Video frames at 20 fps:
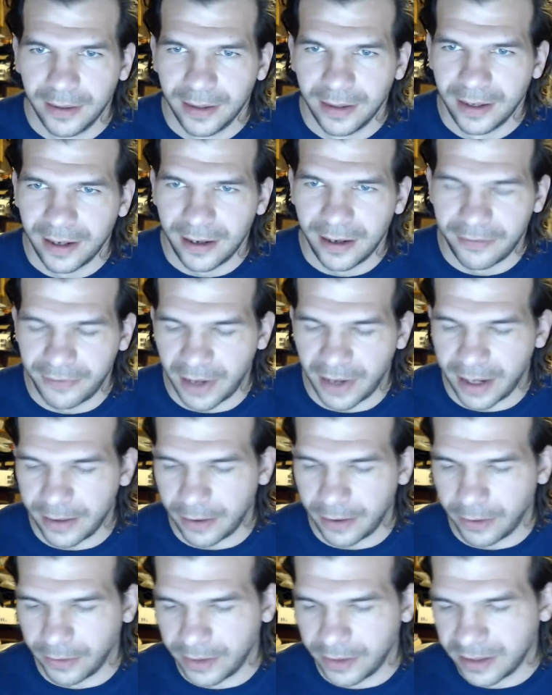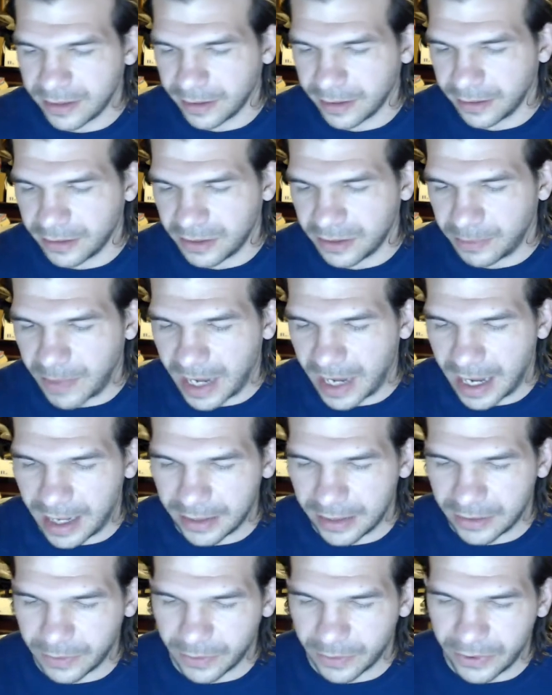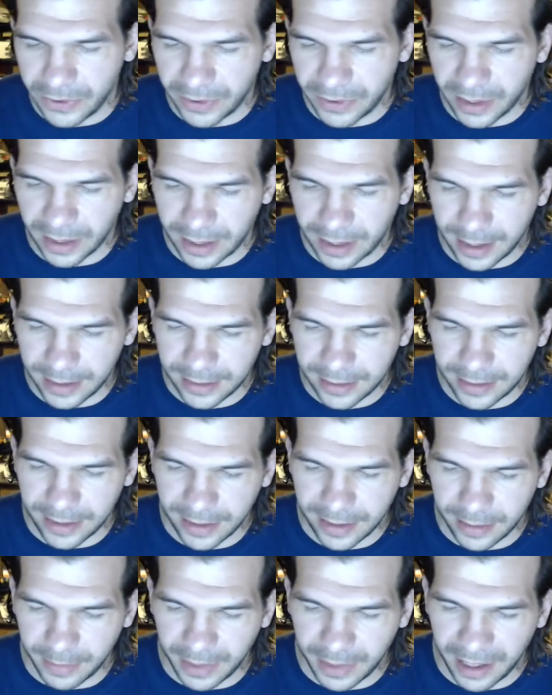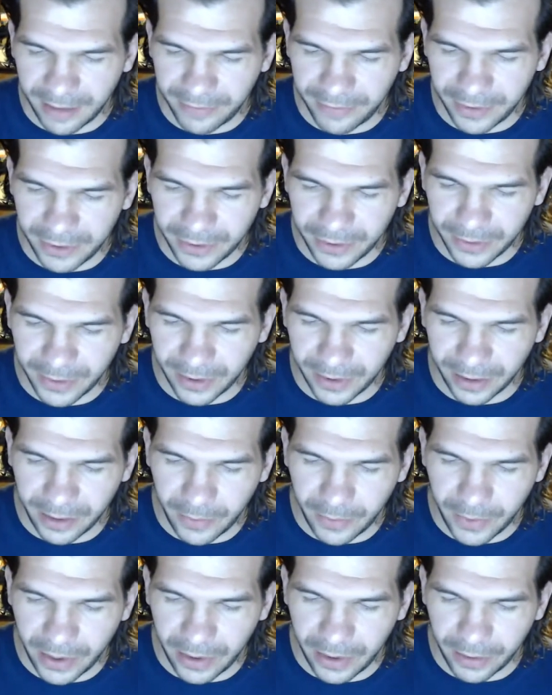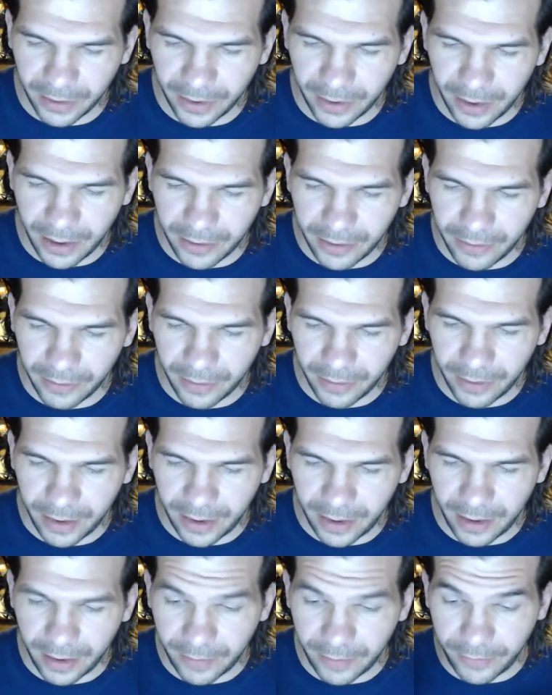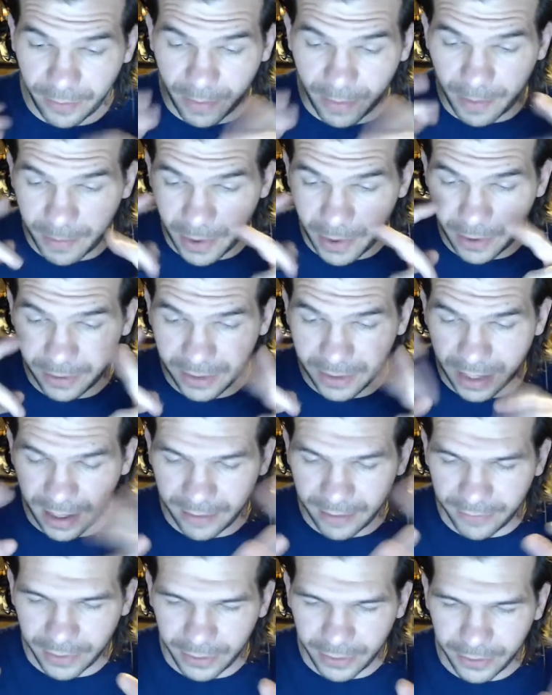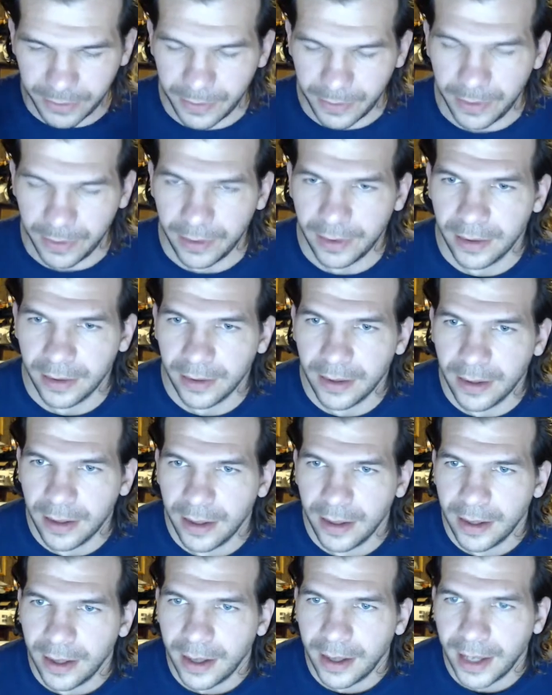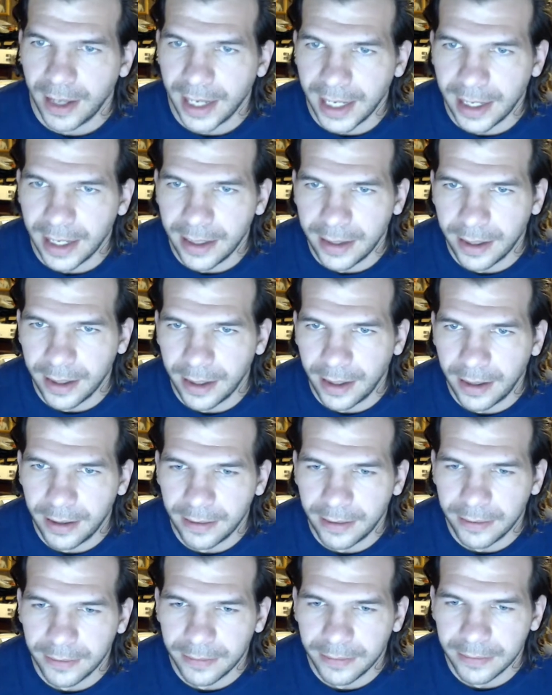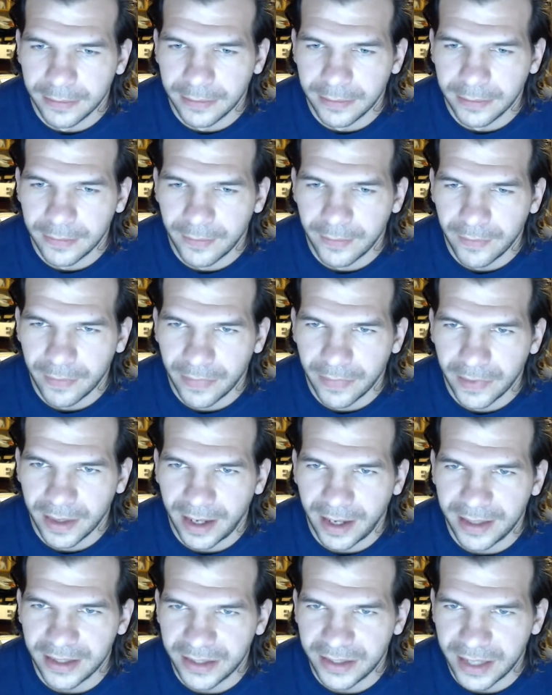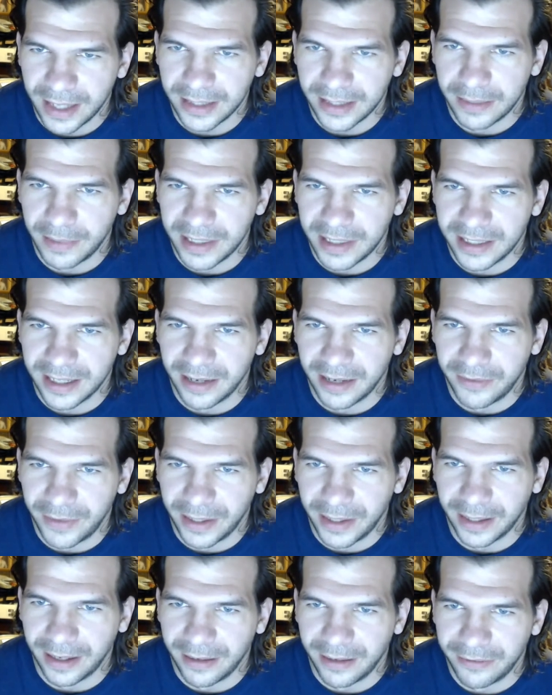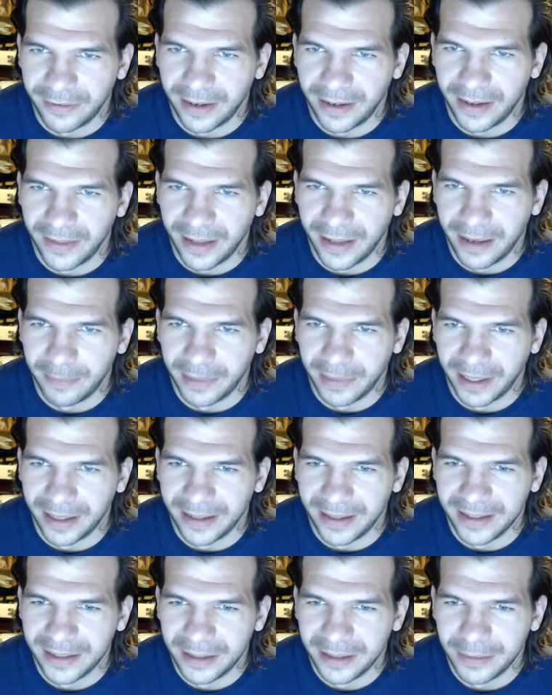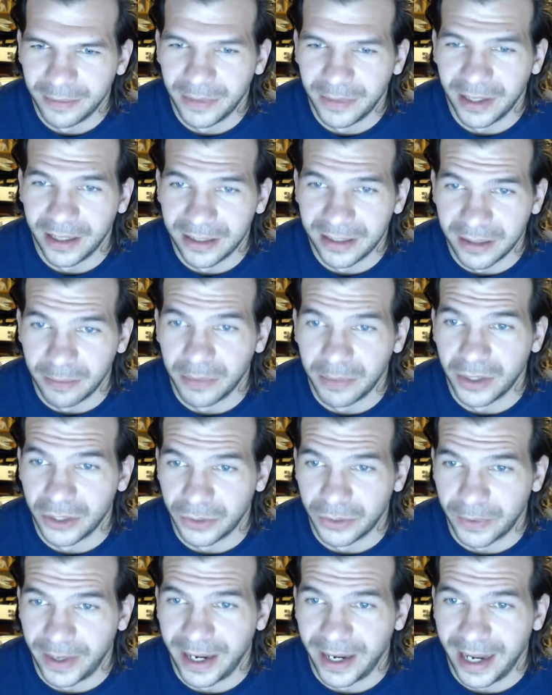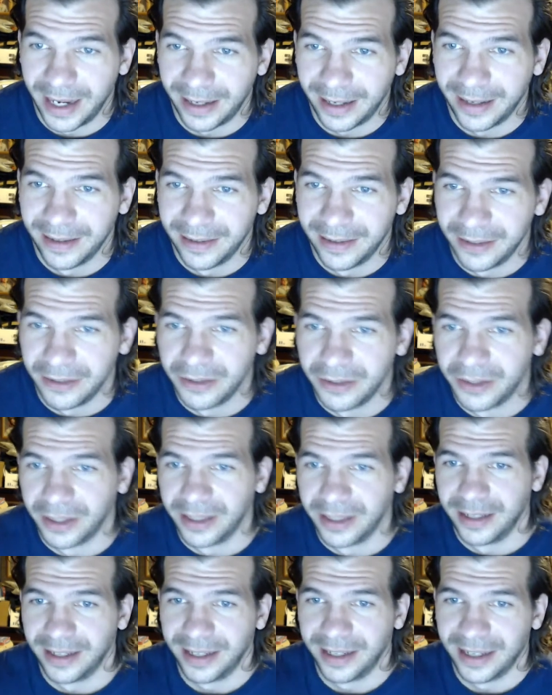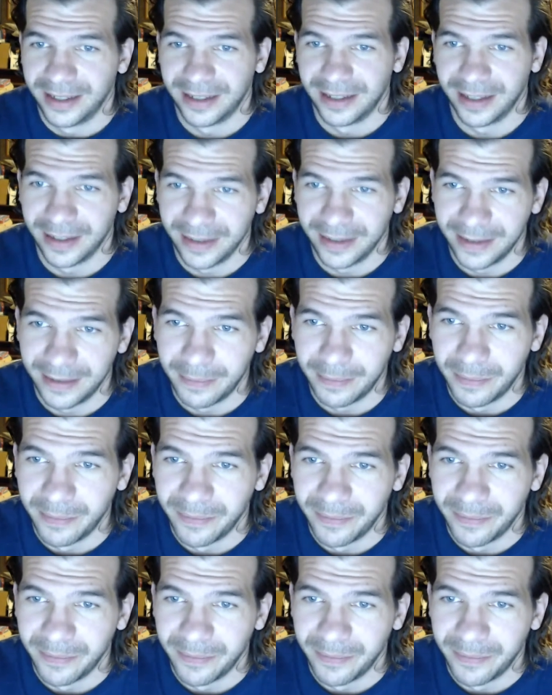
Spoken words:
And I find all these little spots where you can kind of see the bluffage really well, you know, from a bird's eye view. And I just think to myself, I got to find that place. But it's a bushwhack usually to get to them.